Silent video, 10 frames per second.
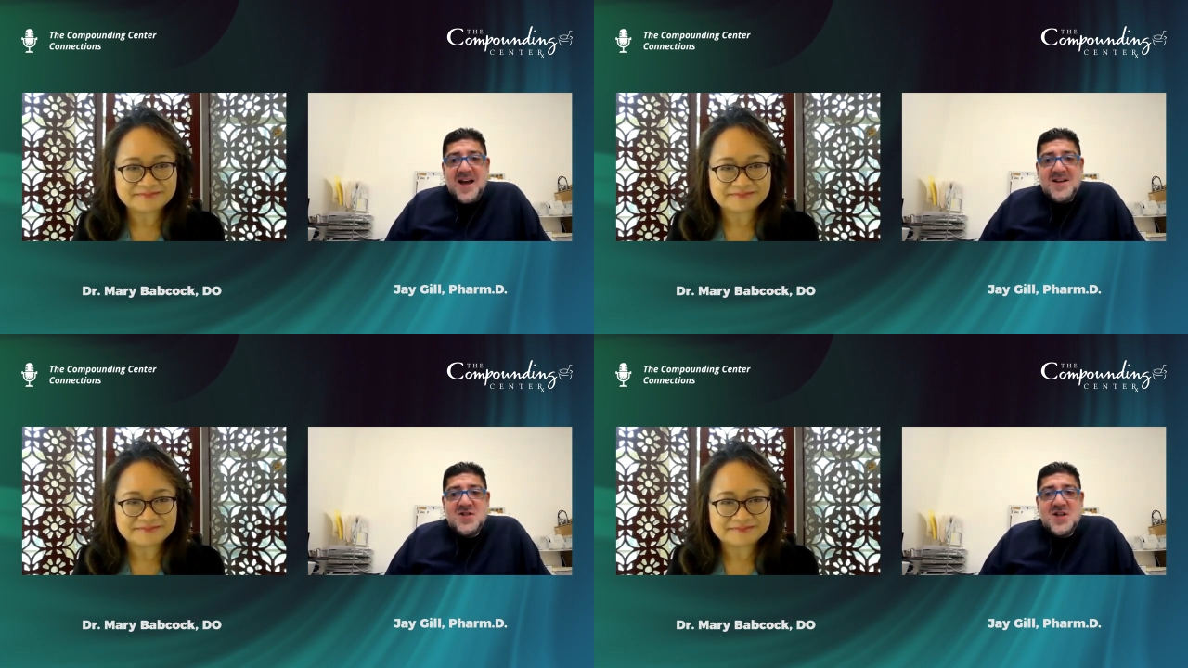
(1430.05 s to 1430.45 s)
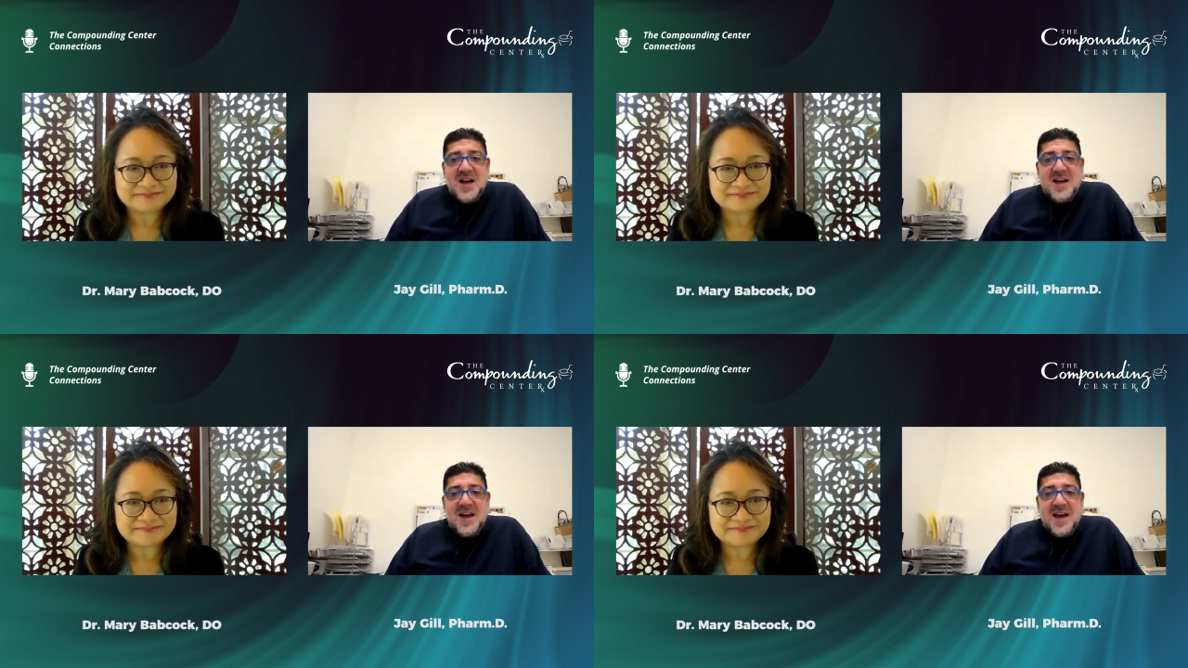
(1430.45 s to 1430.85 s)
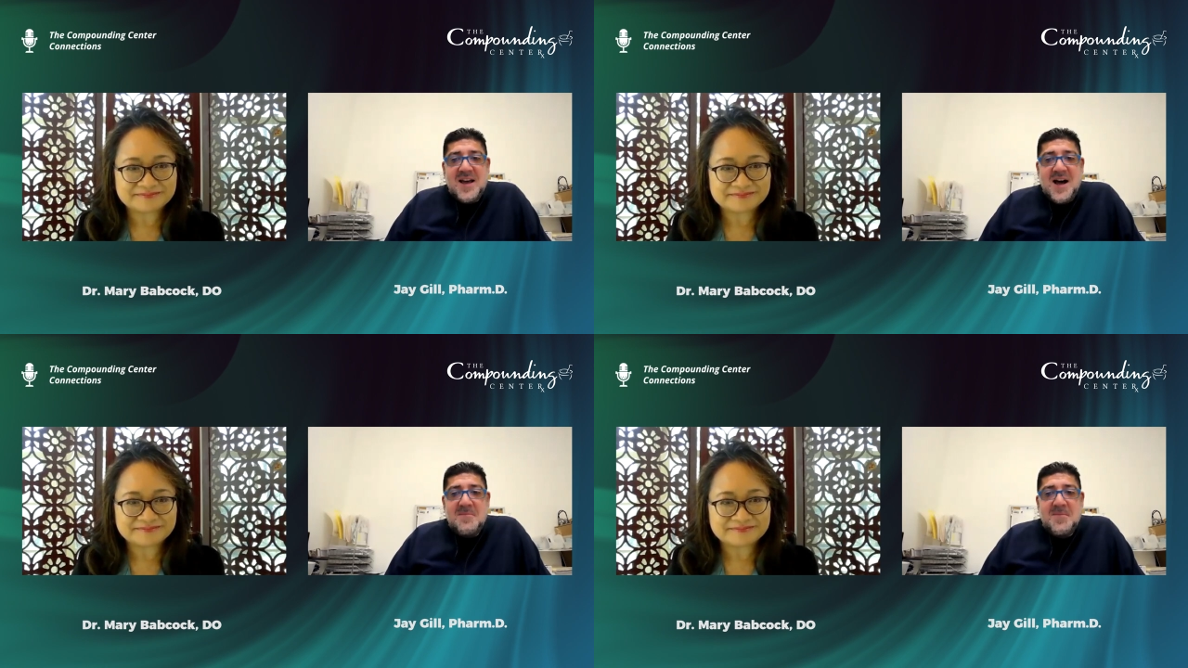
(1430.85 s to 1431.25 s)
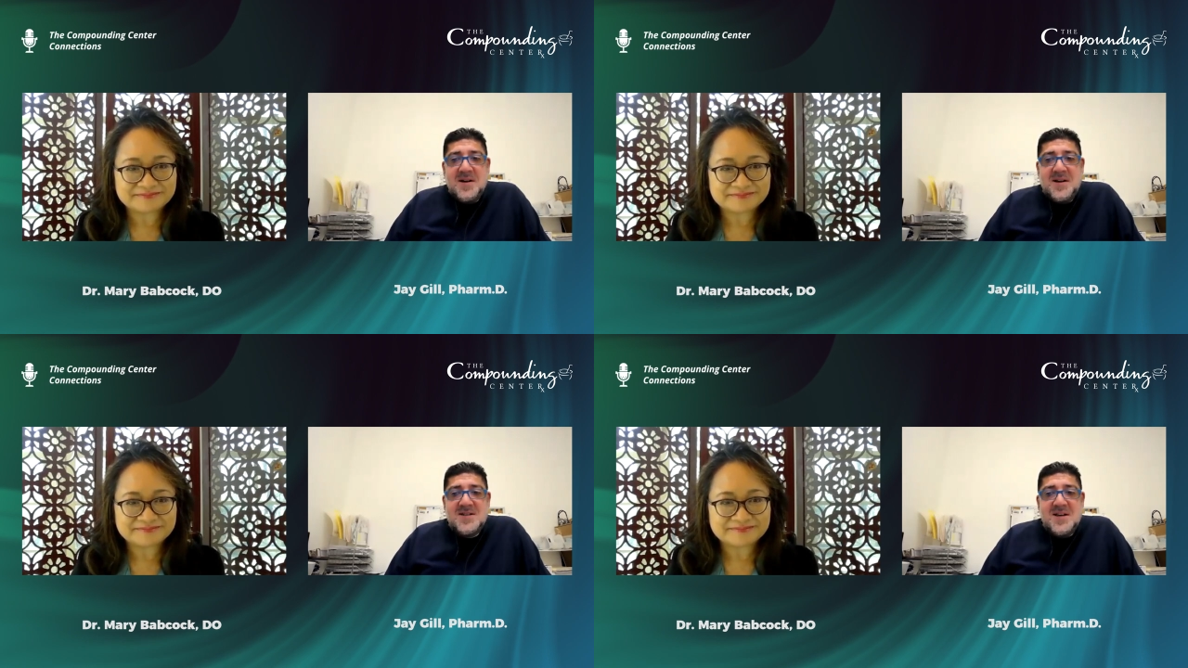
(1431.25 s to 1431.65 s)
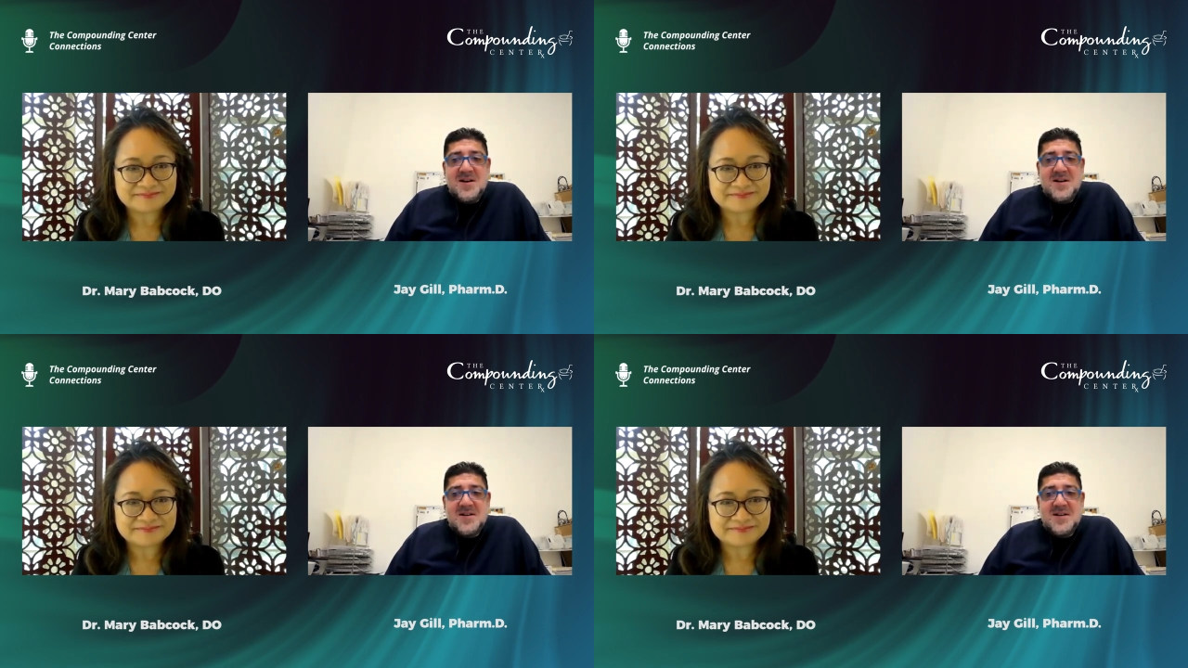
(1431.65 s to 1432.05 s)
Speaker 1: at j at
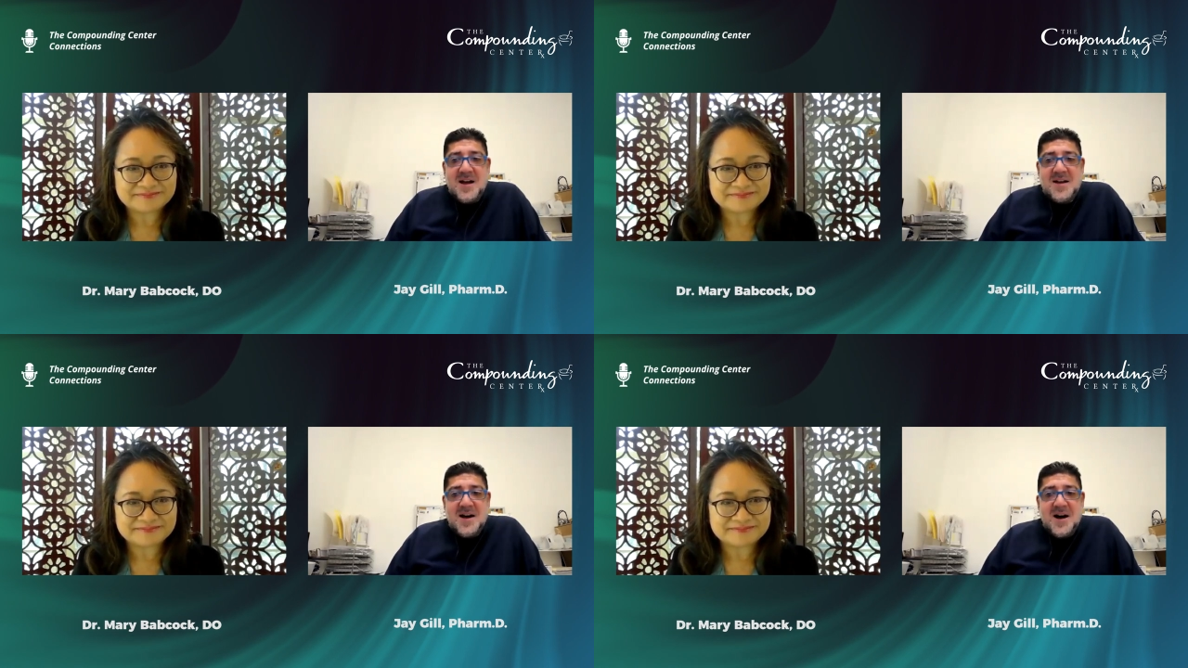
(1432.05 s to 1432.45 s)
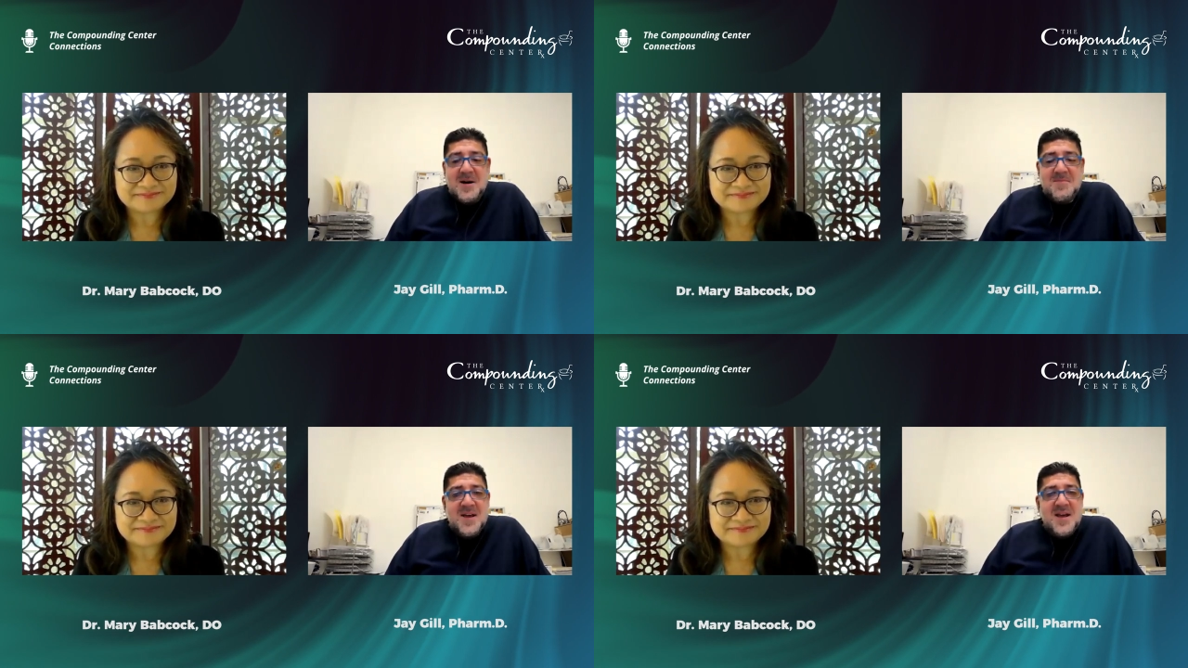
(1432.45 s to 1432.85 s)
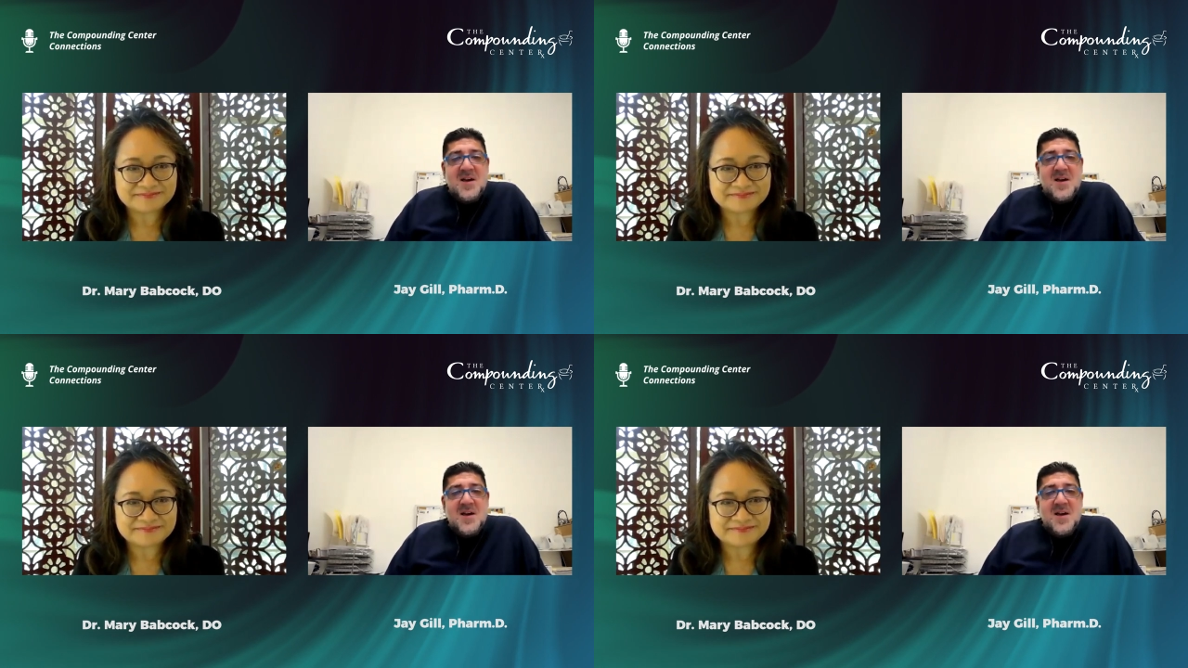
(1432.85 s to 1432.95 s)
compoundingcenter.com.